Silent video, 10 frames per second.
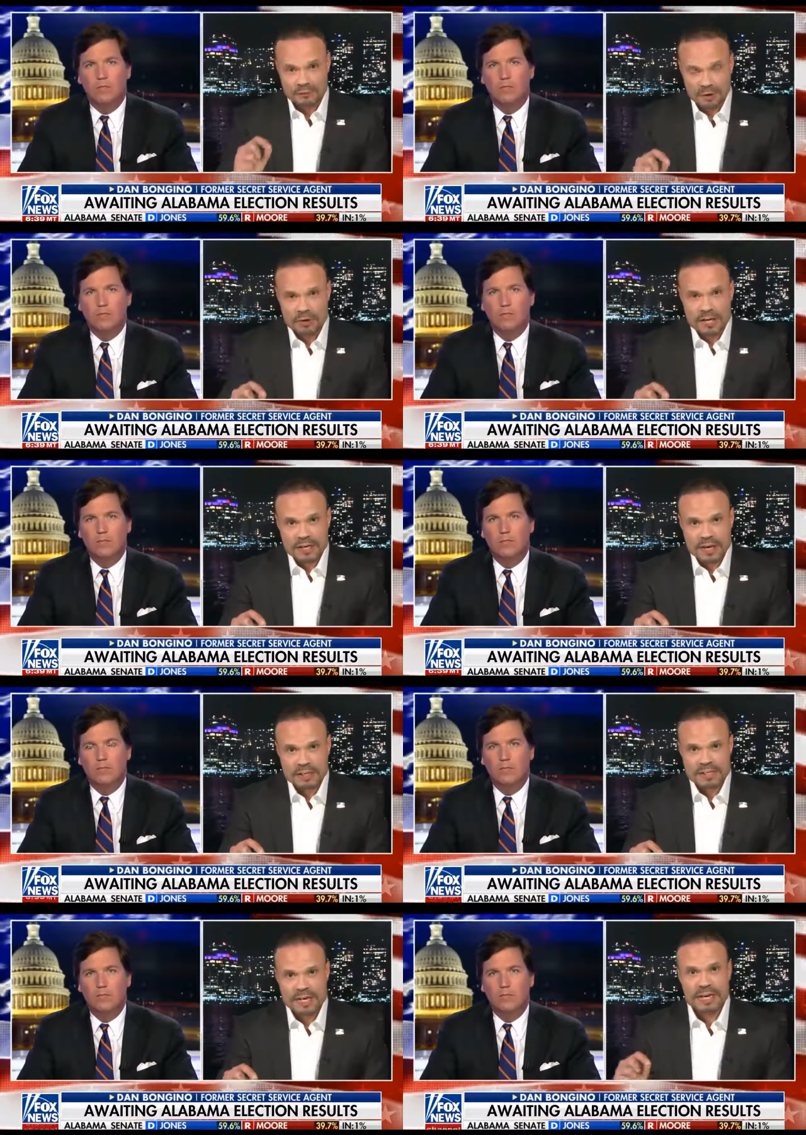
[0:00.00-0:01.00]
Speaker 1: if you're in
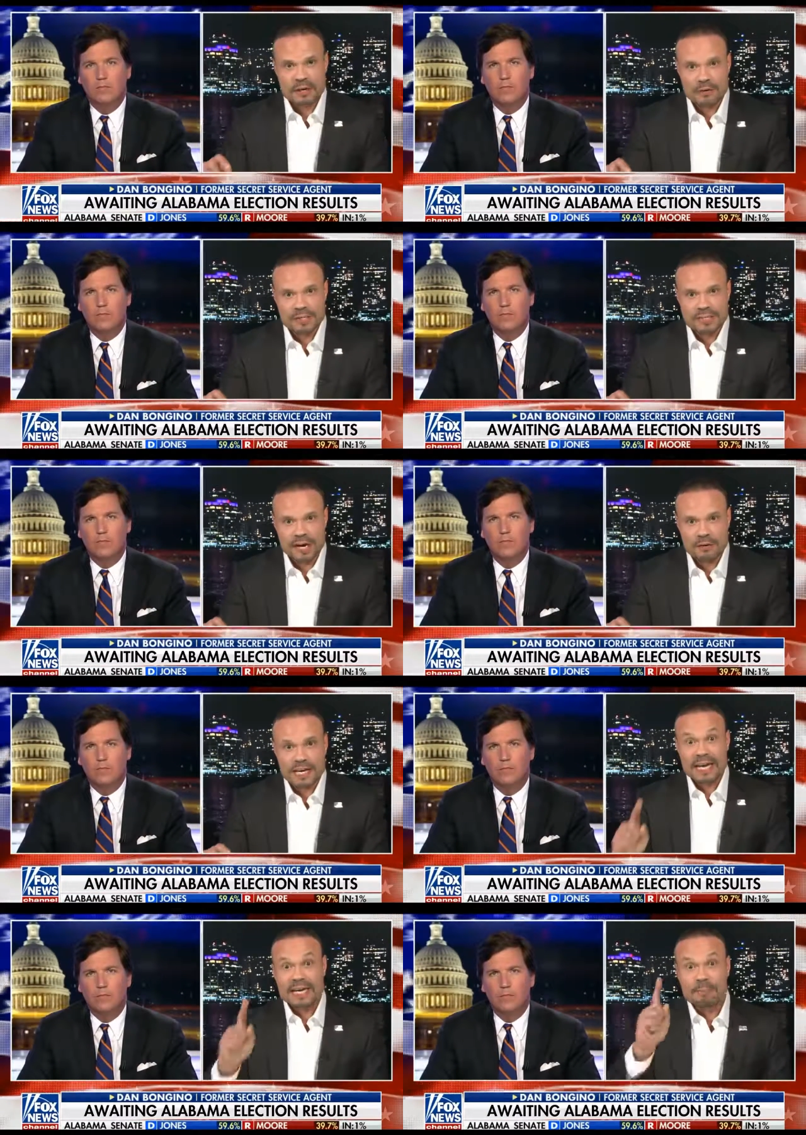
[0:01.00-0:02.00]
custody and you're
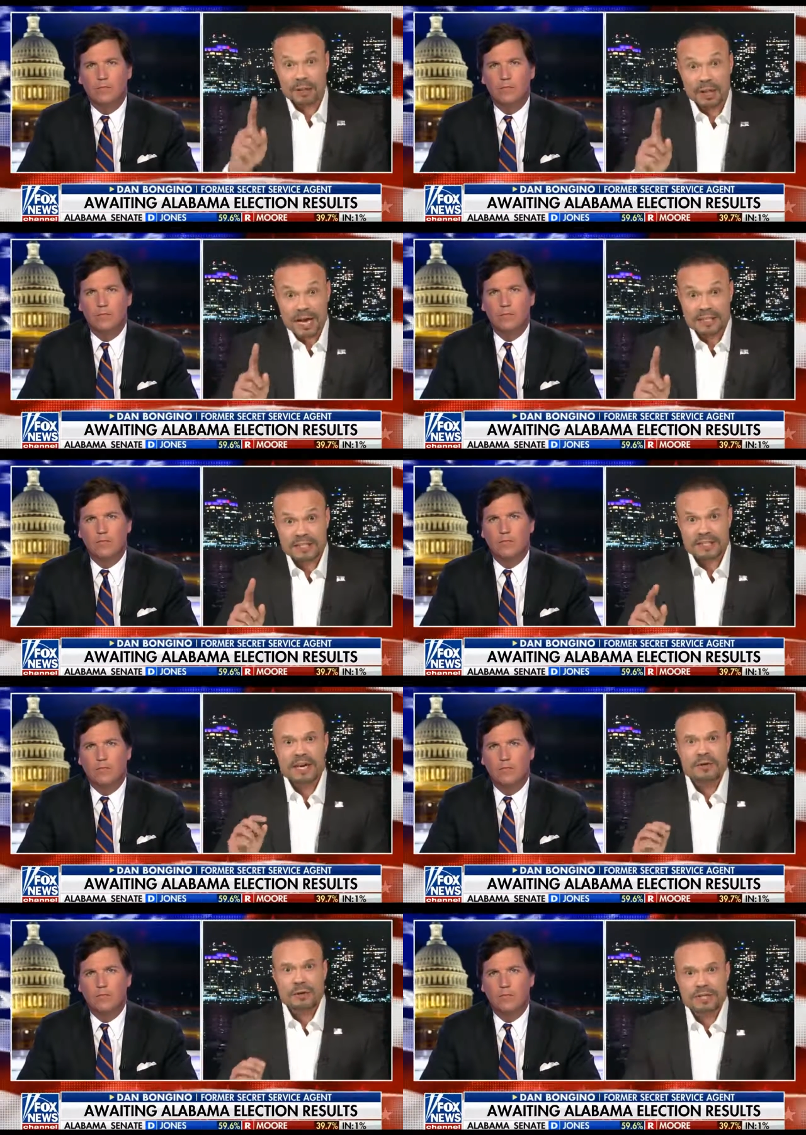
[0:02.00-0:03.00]
interrogated, plus
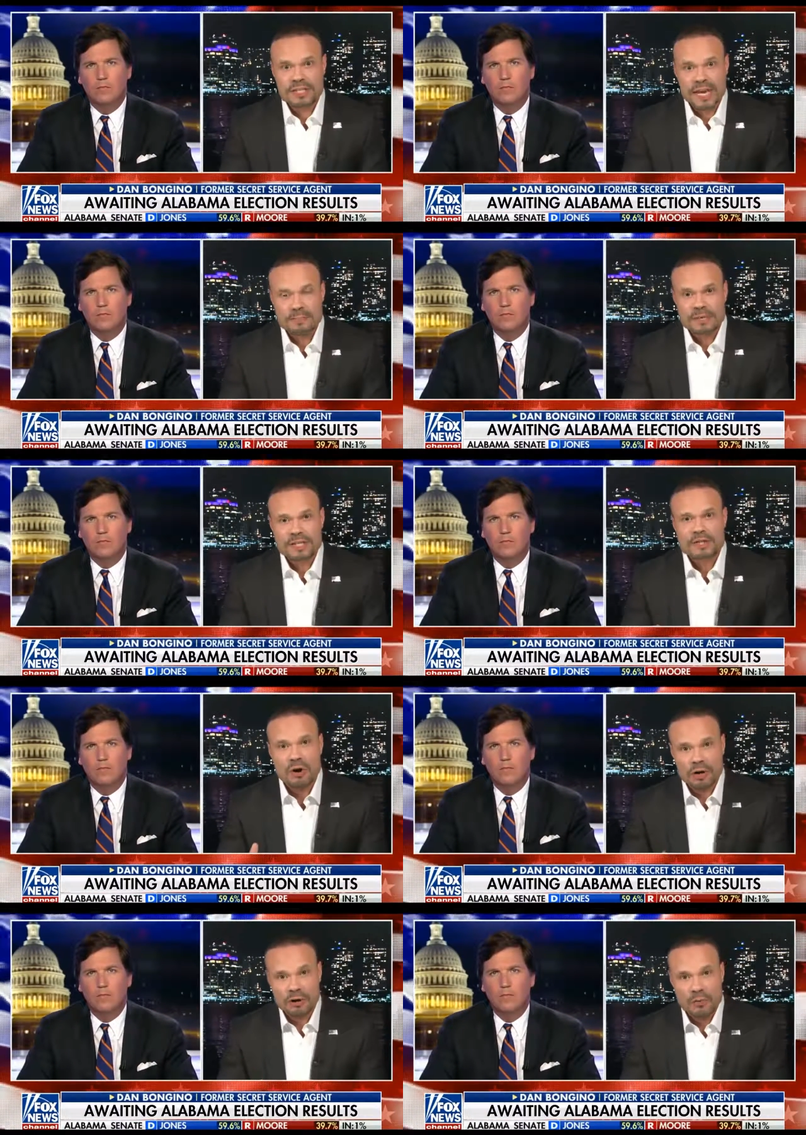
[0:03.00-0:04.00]
those statements
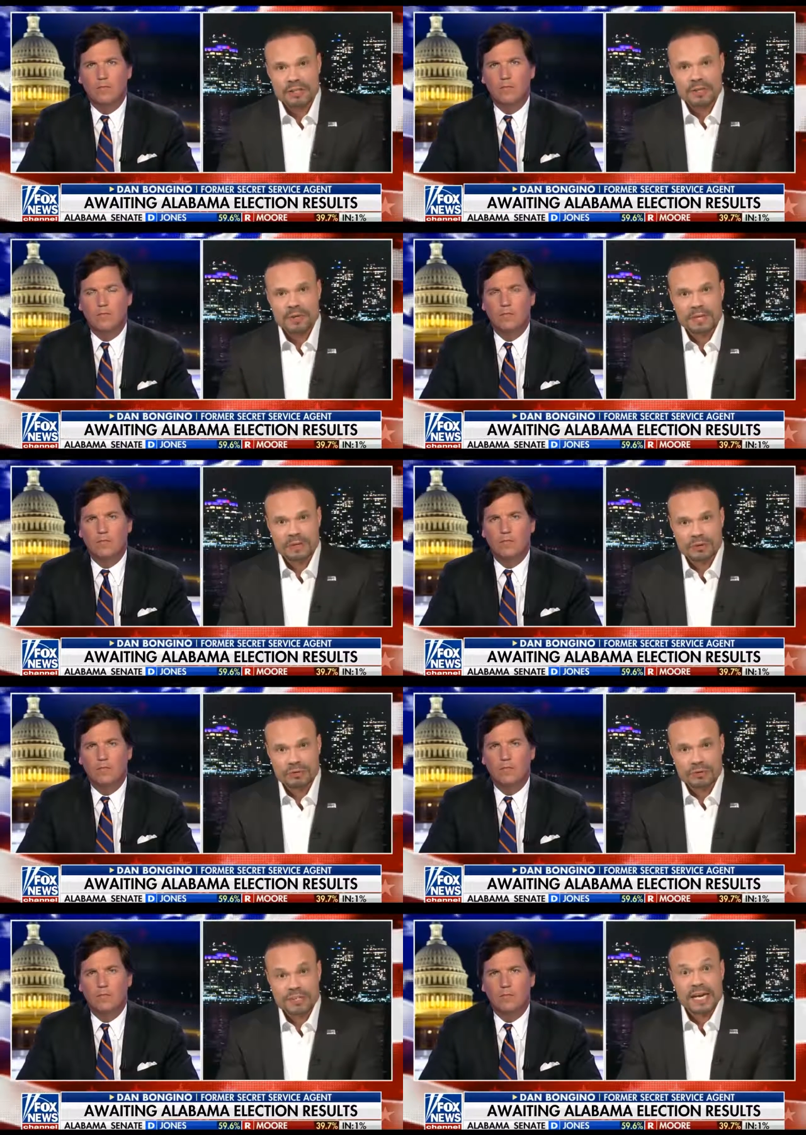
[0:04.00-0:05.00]
are going to be
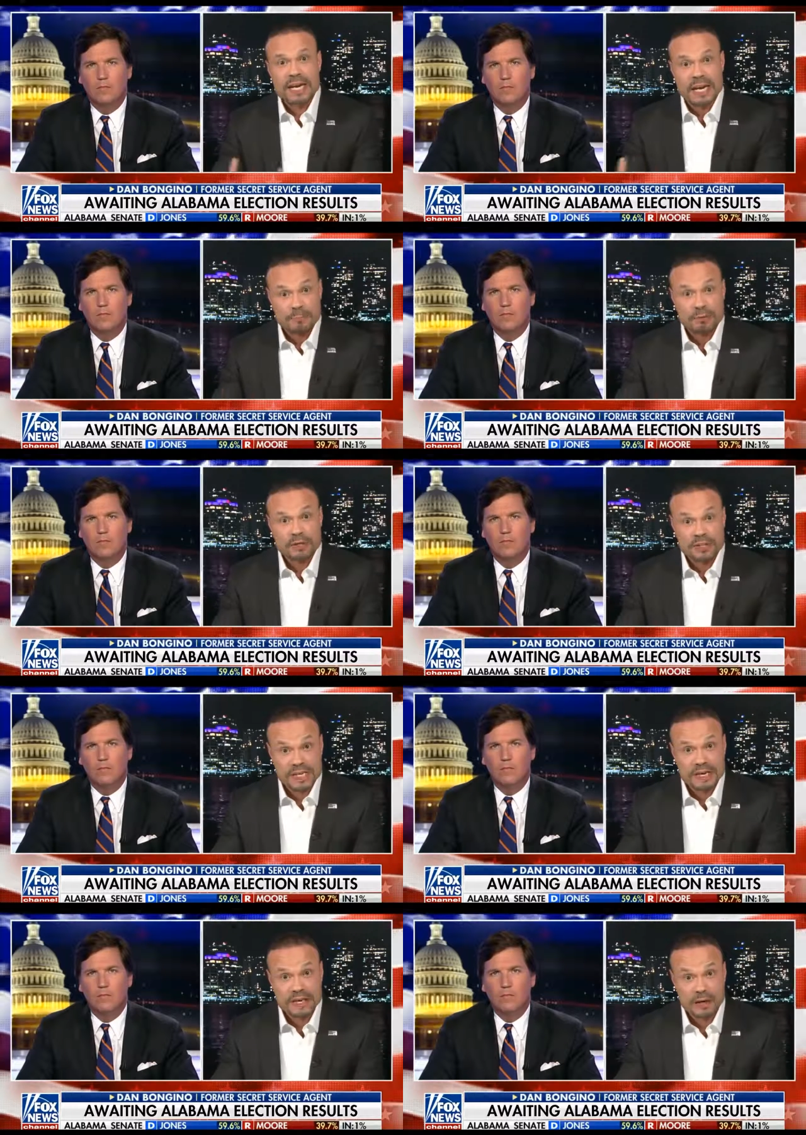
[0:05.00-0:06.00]
used in a
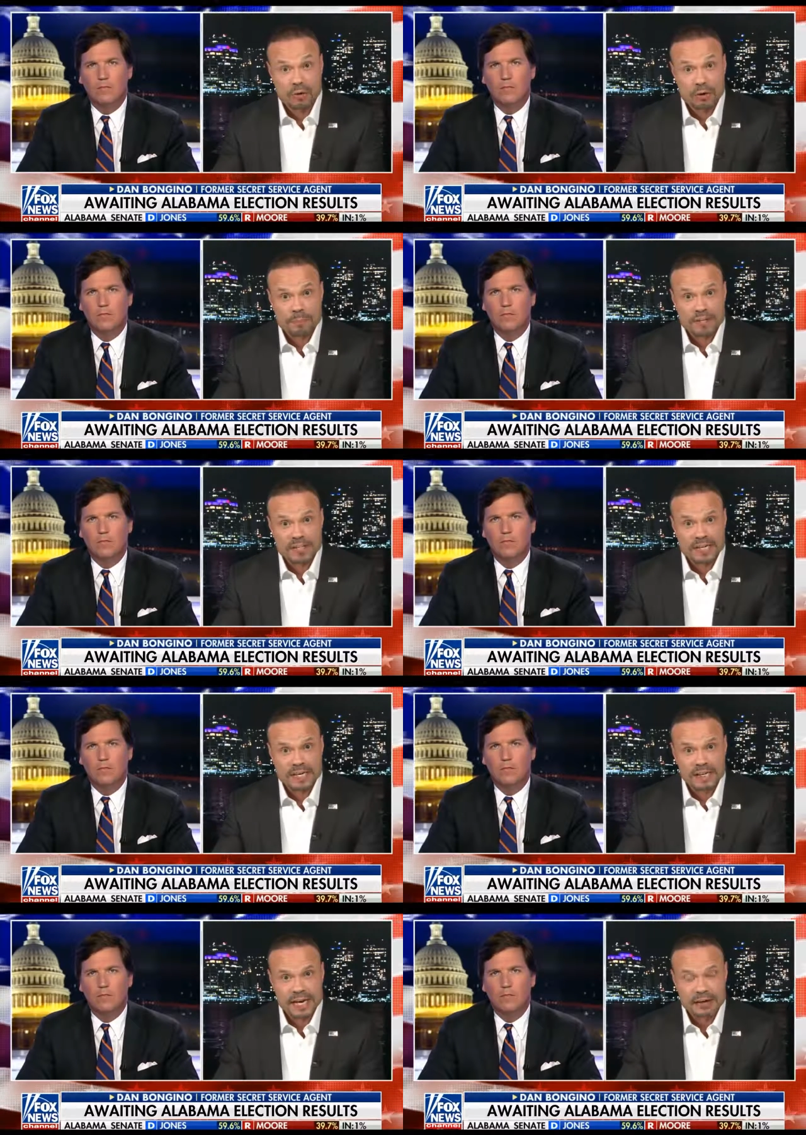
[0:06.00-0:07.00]
proceeding, in a court
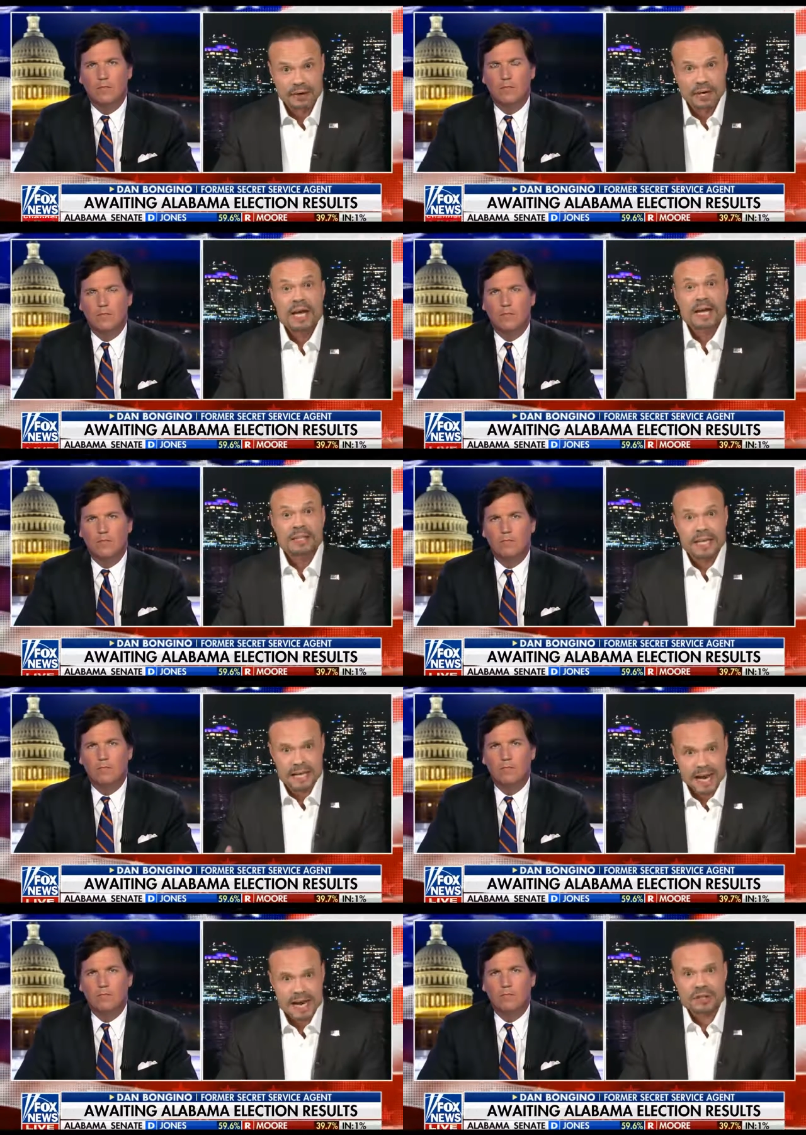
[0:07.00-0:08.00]
proceeding later, then
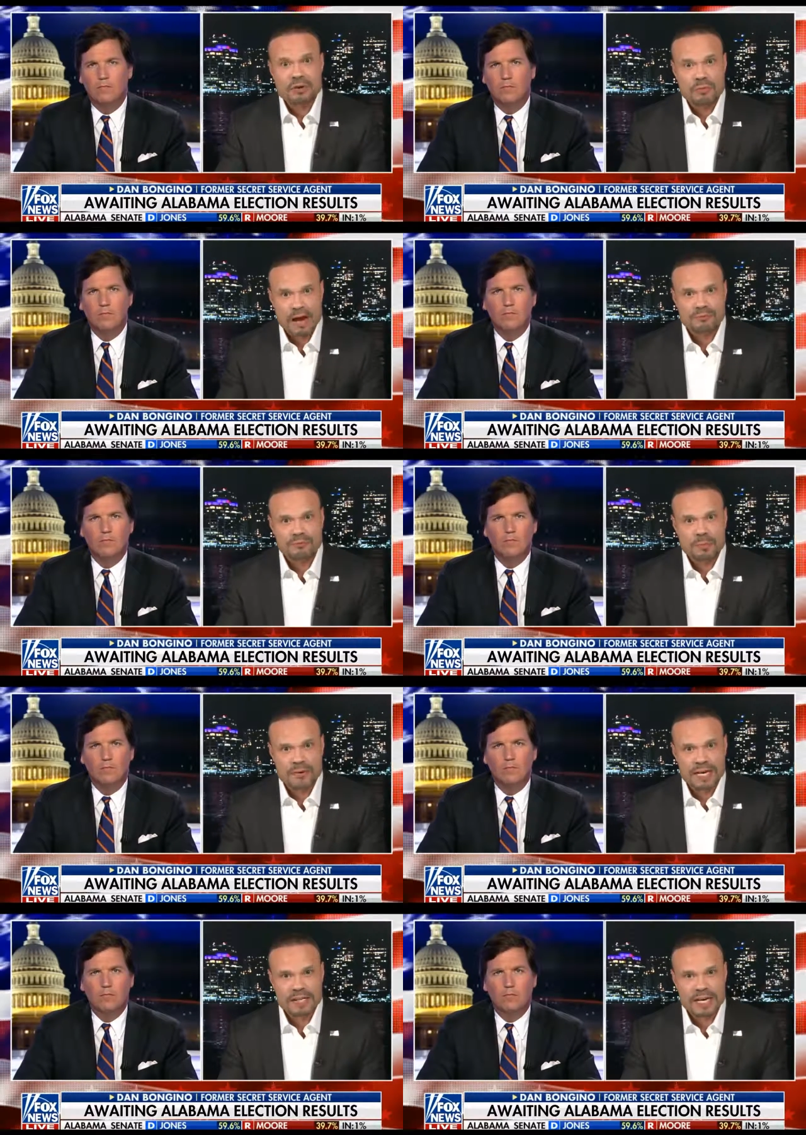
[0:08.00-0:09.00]
yes, you have to
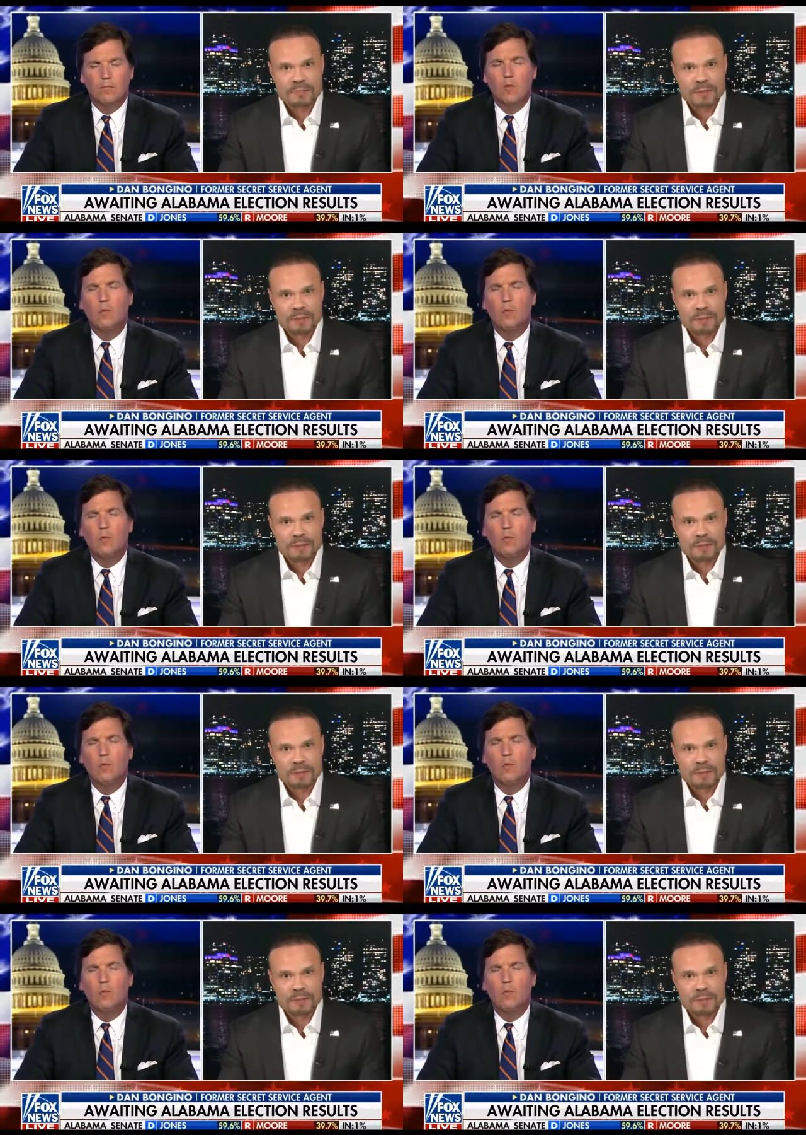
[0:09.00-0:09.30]
Mirandize